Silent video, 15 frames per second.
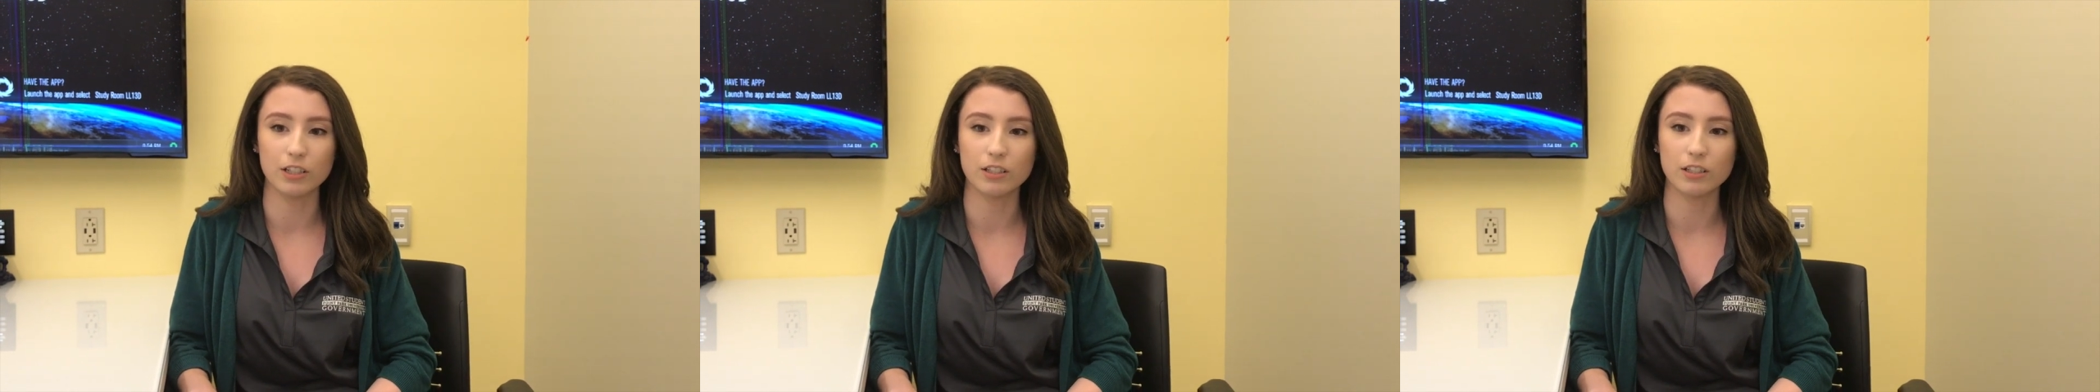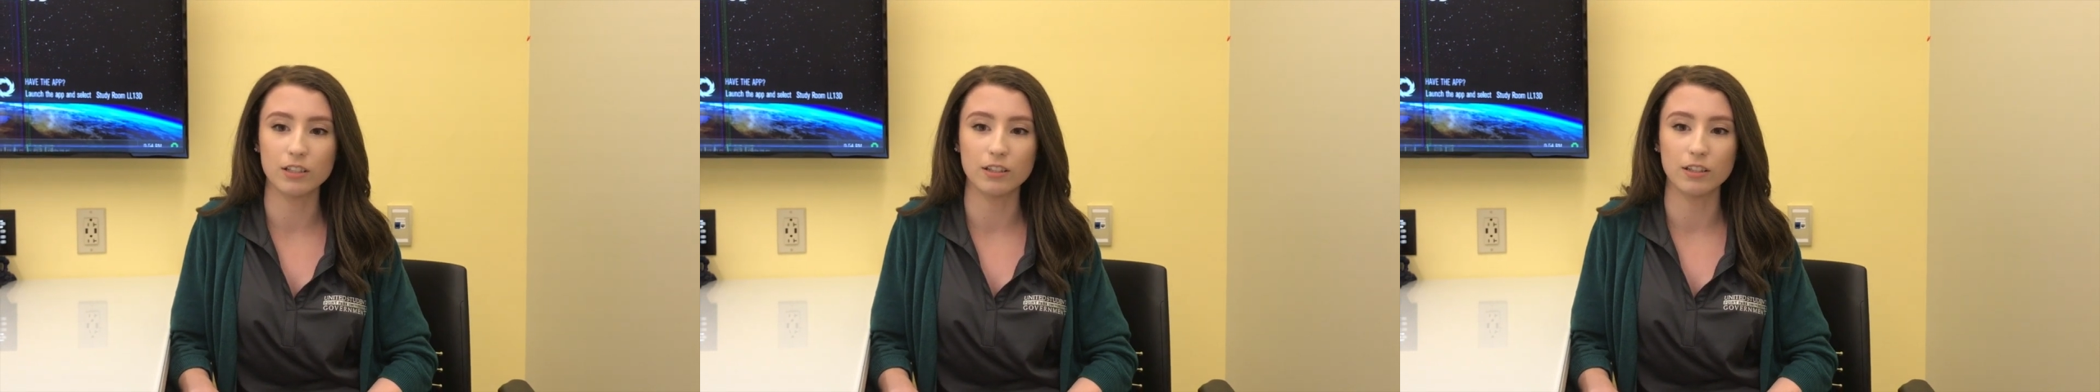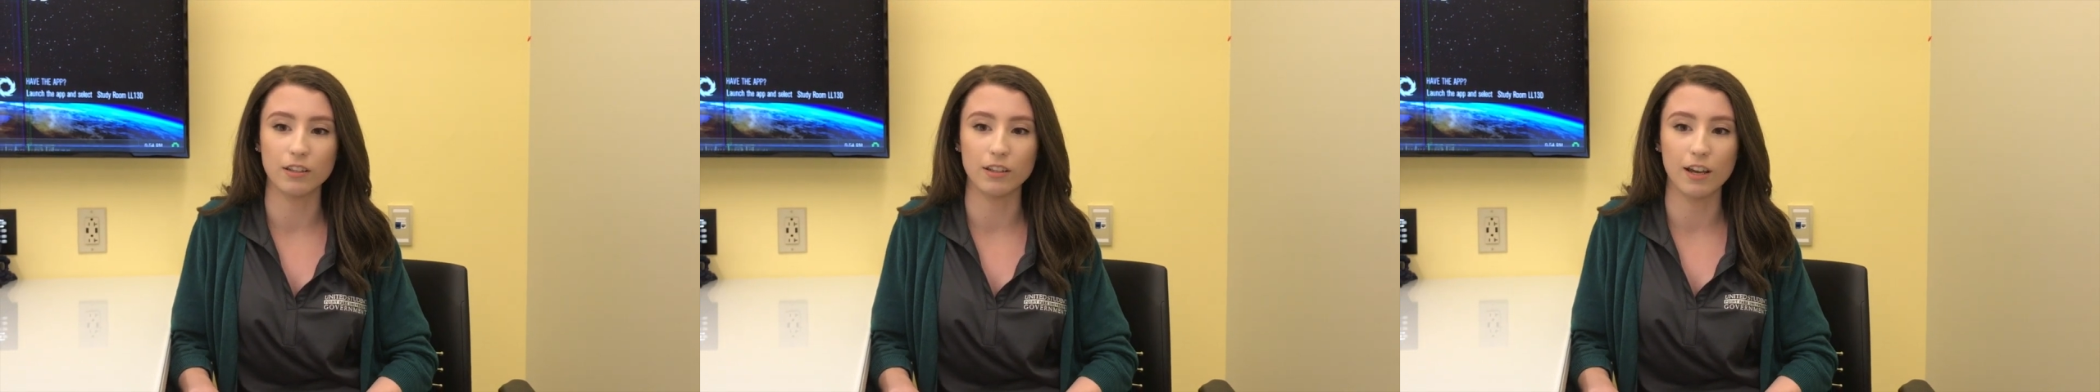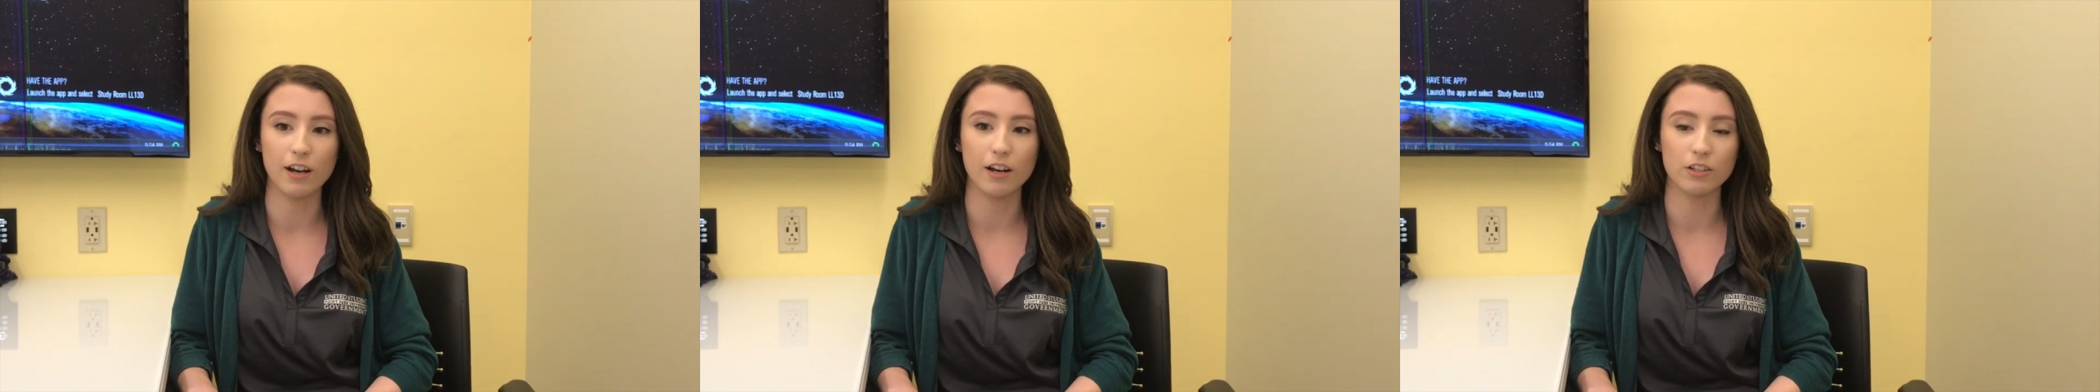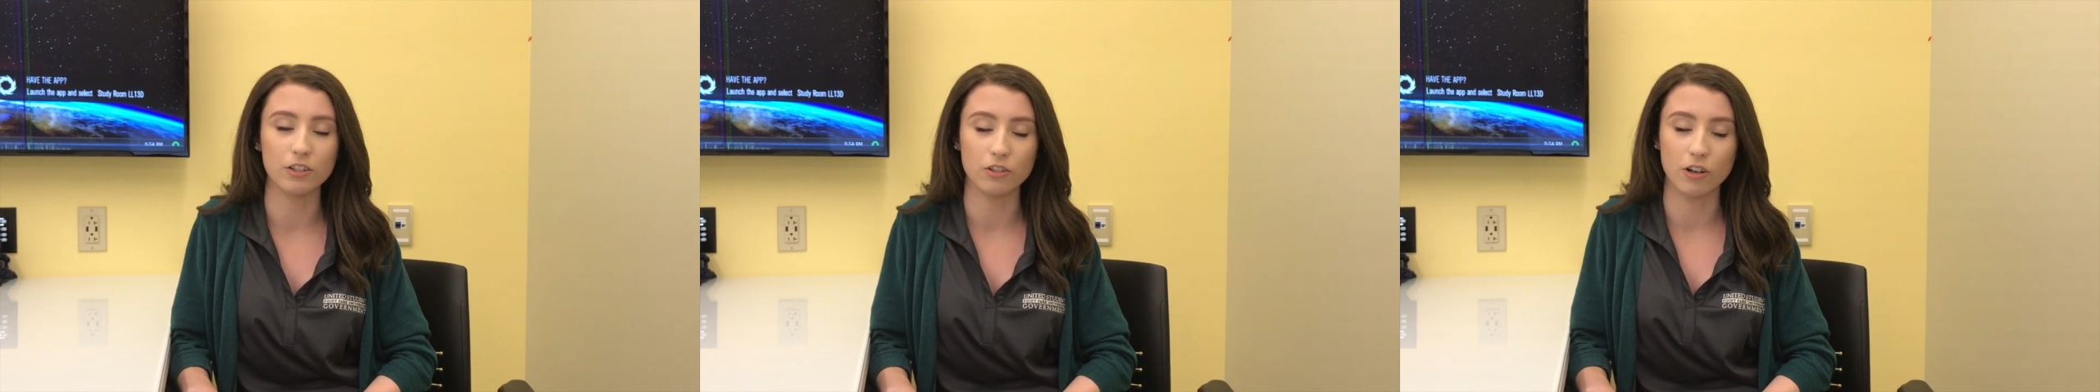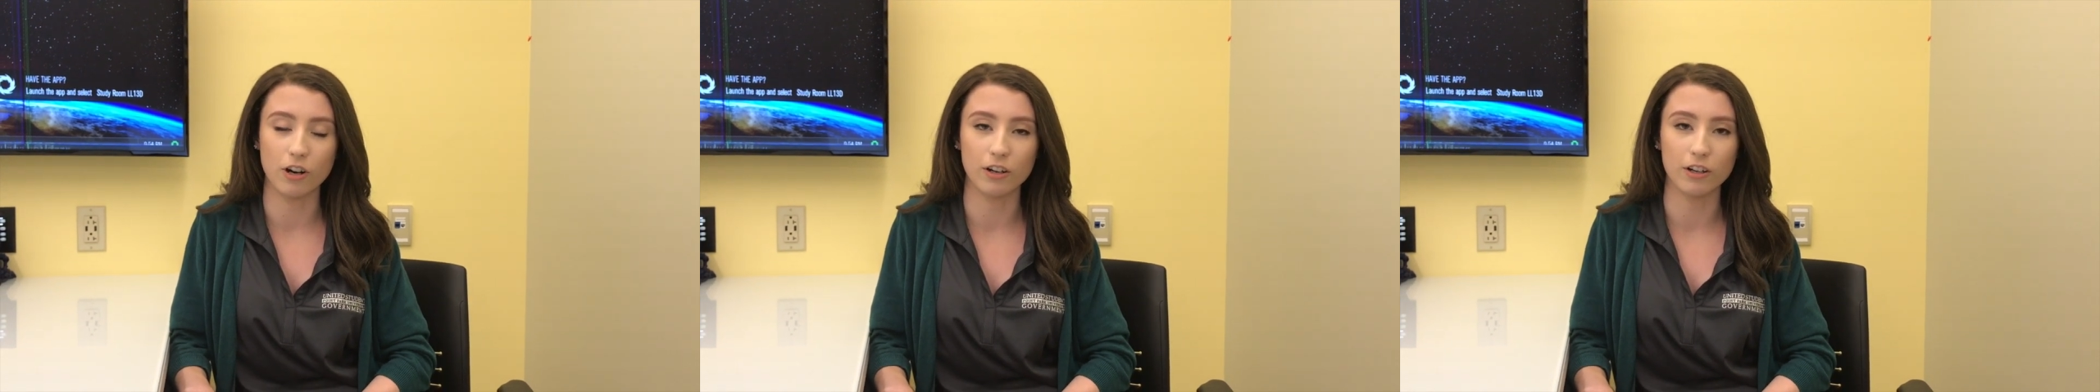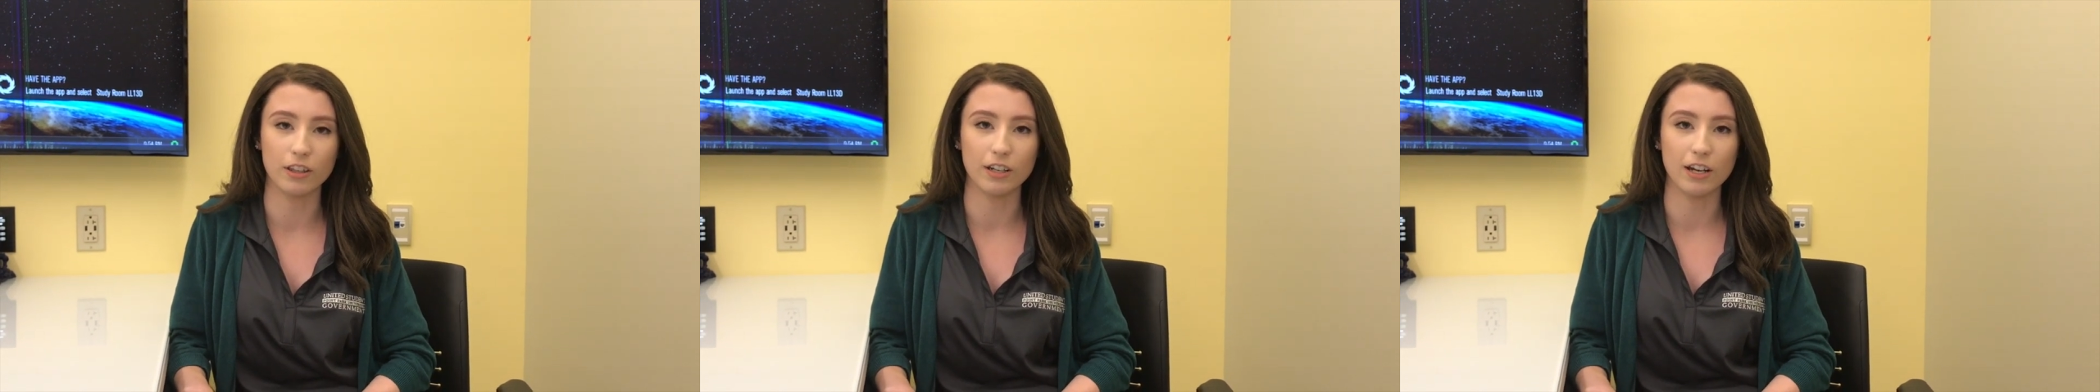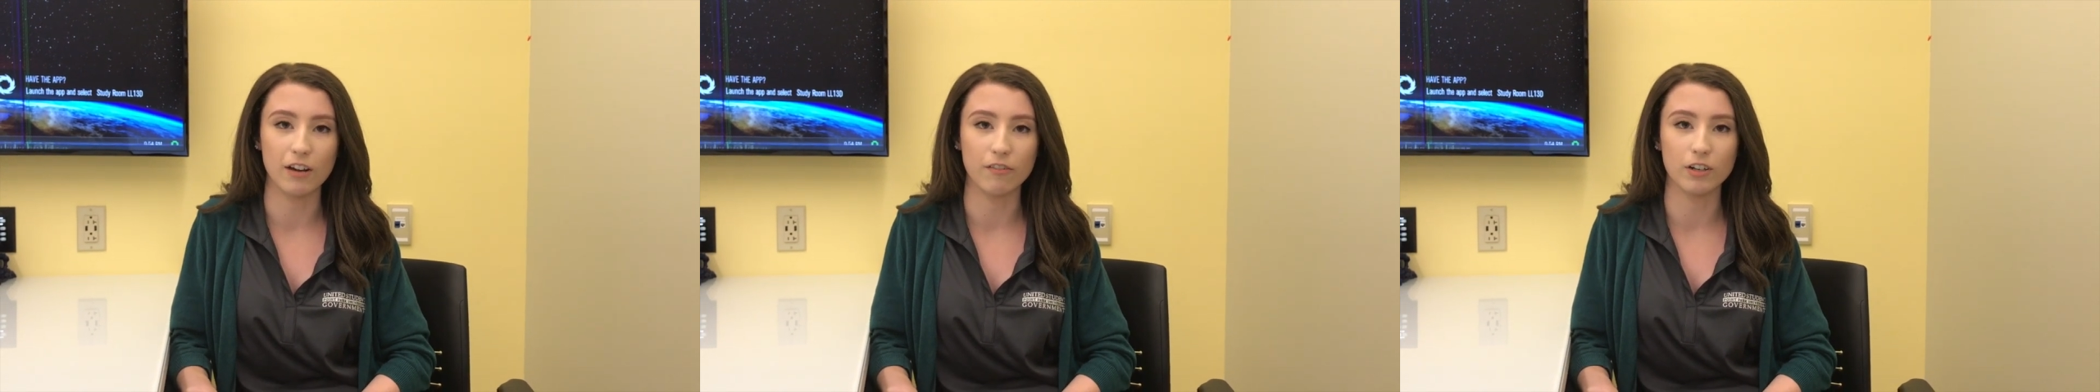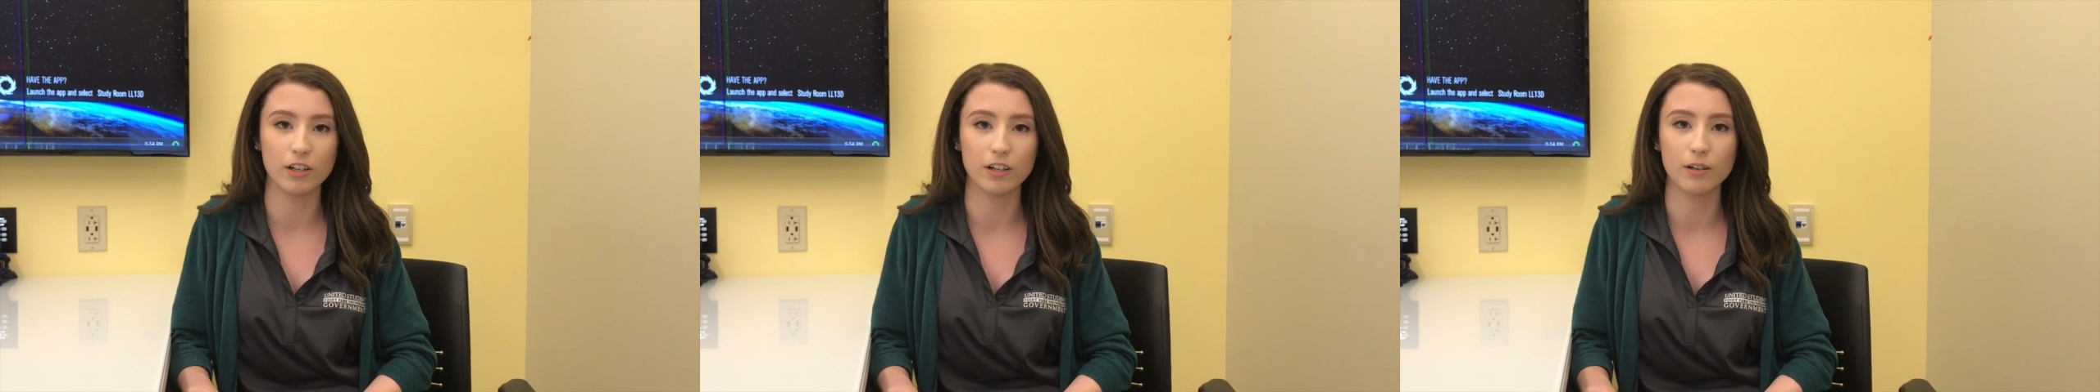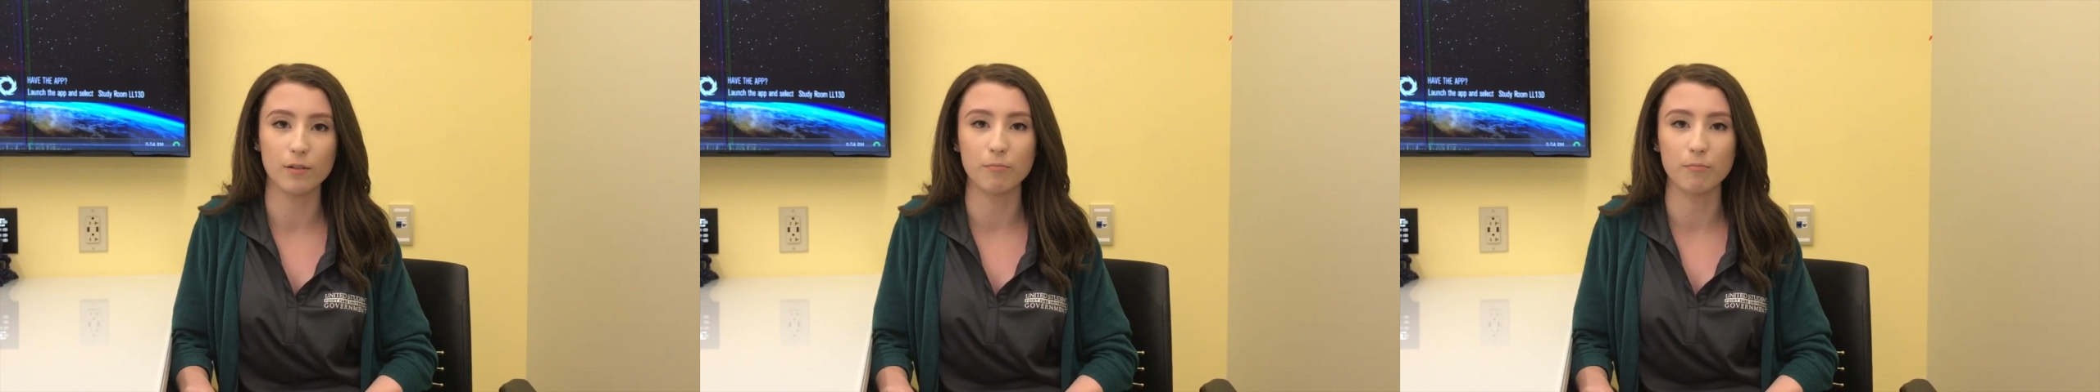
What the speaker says: is there and stronger than ever.